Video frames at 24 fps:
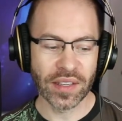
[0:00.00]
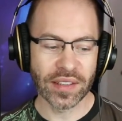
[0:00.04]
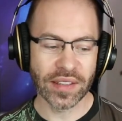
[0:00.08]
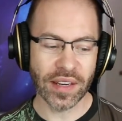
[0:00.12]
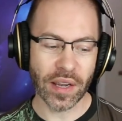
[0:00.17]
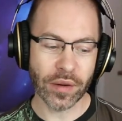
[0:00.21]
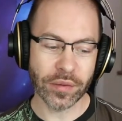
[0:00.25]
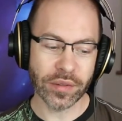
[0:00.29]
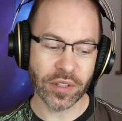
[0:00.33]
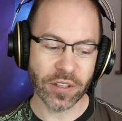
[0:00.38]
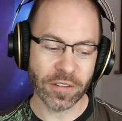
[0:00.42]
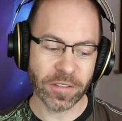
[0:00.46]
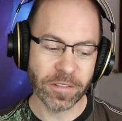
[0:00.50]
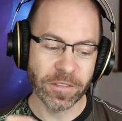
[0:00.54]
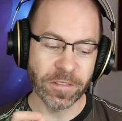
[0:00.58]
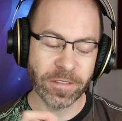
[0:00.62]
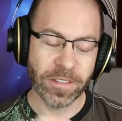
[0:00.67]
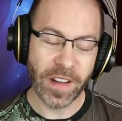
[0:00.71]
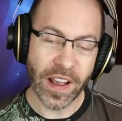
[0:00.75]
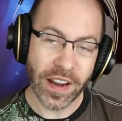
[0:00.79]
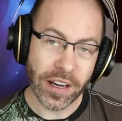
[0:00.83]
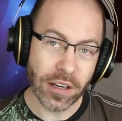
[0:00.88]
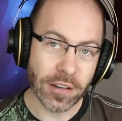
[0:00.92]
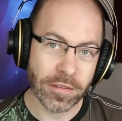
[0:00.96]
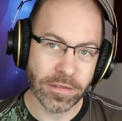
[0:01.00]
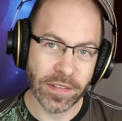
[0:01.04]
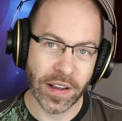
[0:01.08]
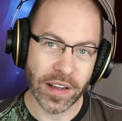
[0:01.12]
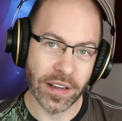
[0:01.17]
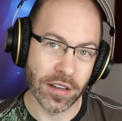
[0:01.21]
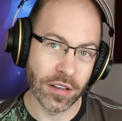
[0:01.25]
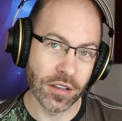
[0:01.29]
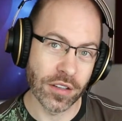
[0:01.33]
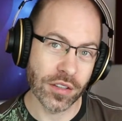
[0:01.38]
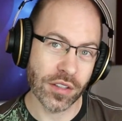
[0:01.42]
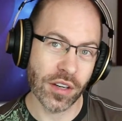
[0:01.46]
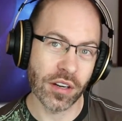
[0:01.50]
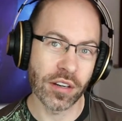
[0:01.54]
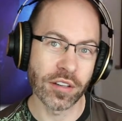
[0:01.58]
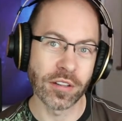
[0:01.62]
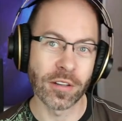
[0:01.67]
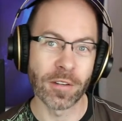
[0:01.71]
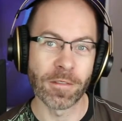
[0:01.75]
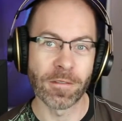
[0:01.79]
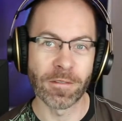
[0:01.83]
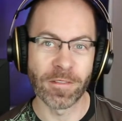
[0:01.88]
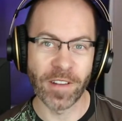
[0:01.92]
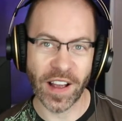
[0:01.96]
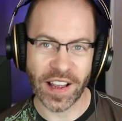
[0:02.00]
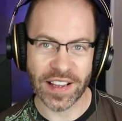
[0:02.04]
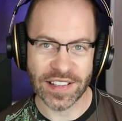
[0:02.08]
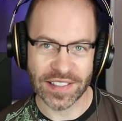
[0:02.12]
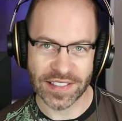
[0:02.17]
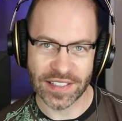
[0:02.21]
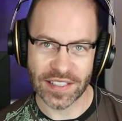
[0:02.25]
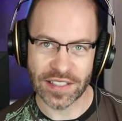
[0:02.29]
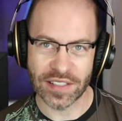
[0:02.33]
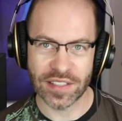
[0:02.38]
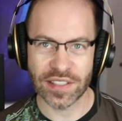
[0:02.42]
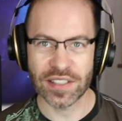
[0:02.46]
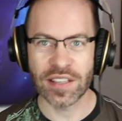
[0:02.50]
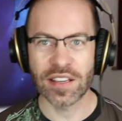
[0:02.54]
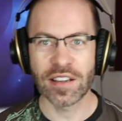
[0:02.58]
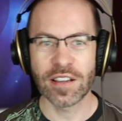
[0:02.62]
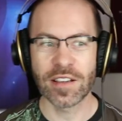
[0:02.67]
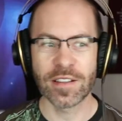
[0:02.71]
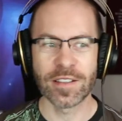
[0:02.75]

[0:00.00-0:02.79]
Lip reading: Now, your firefighters are your vices.